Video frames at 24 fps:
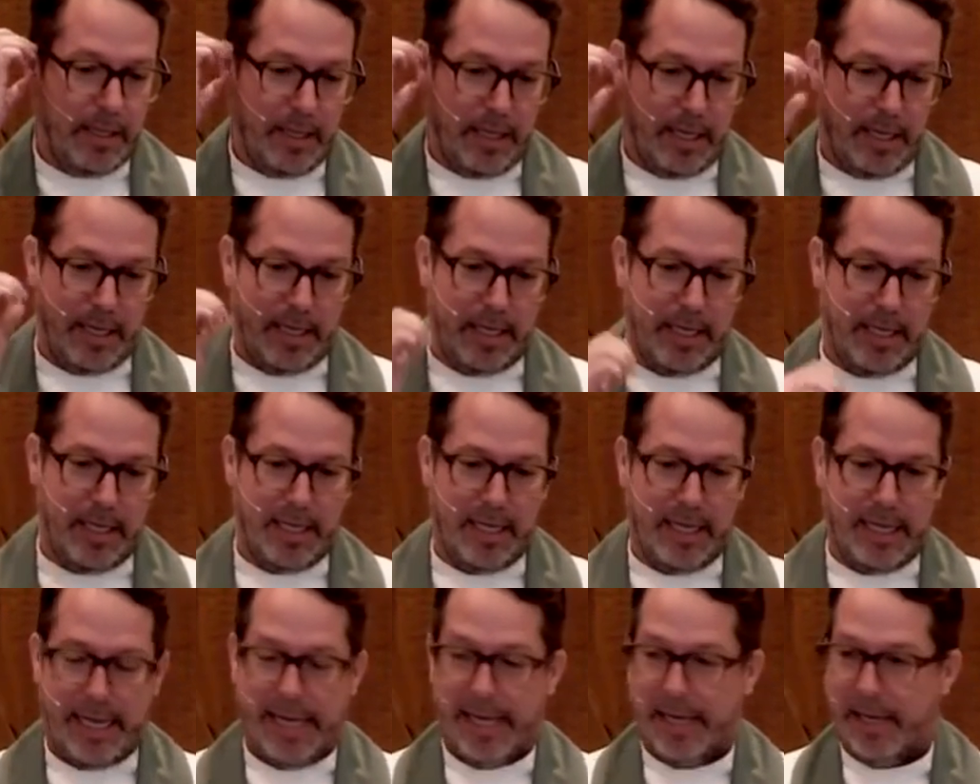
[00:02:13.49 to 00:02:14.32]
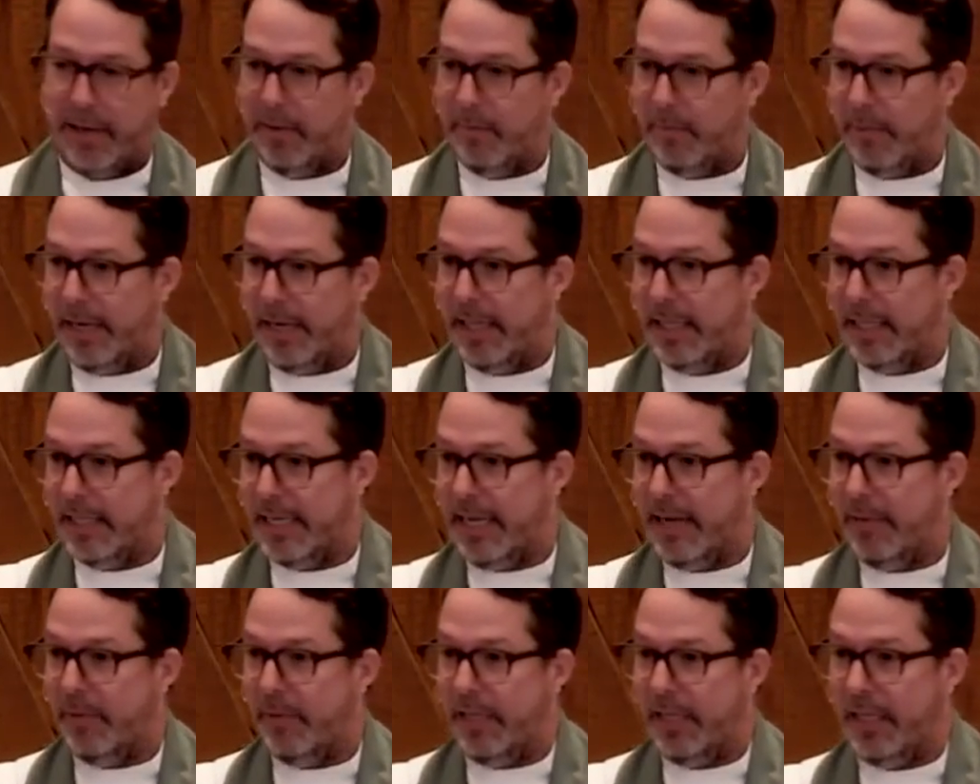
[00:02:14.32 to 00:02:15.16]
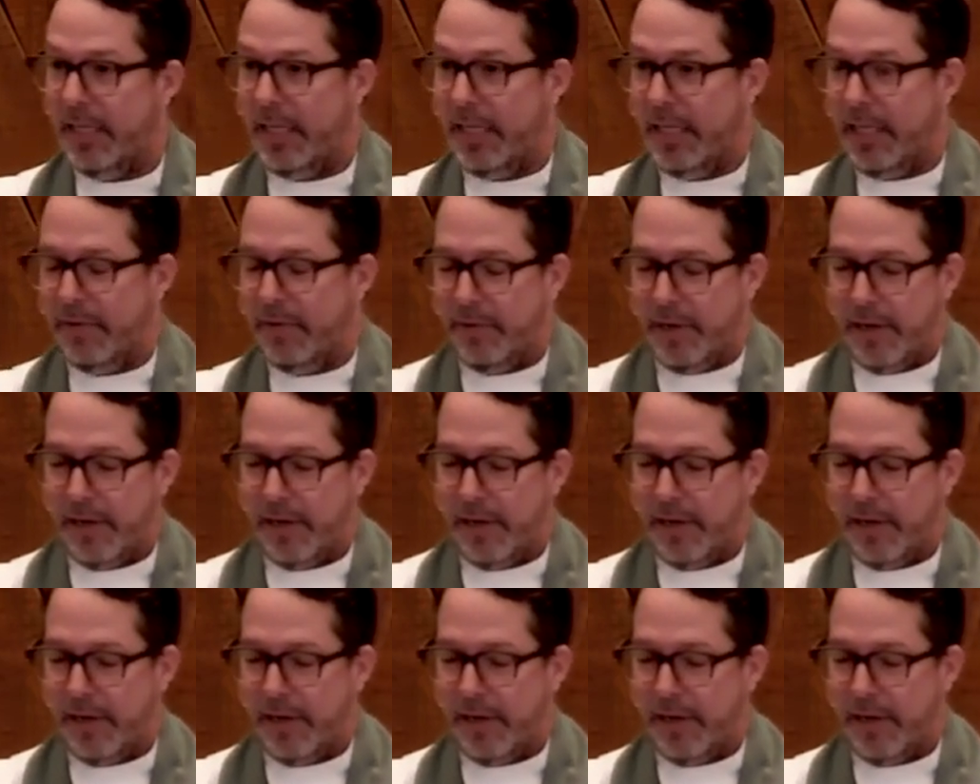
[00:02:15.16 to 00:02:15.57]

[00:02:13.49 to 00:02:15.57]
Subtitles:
And by the time we leave,